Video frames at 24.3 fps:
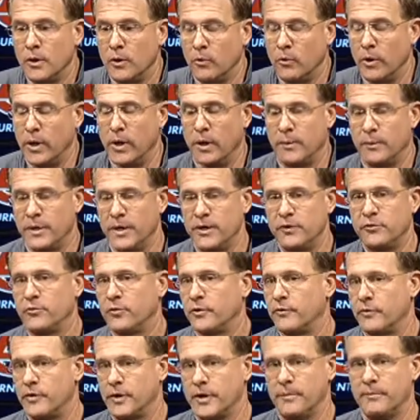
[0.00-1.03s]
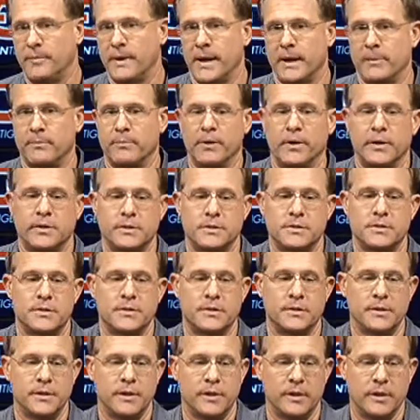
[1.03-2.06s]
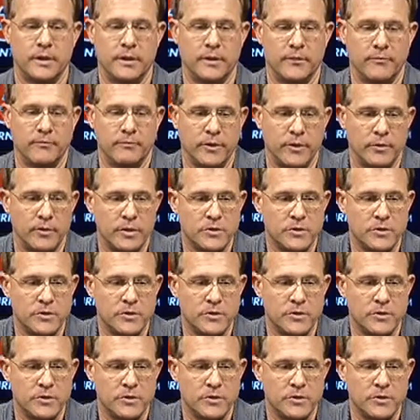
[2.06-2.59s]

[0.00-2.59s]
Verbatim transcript: Well, I mean, he's one of our impact players. Um, you know,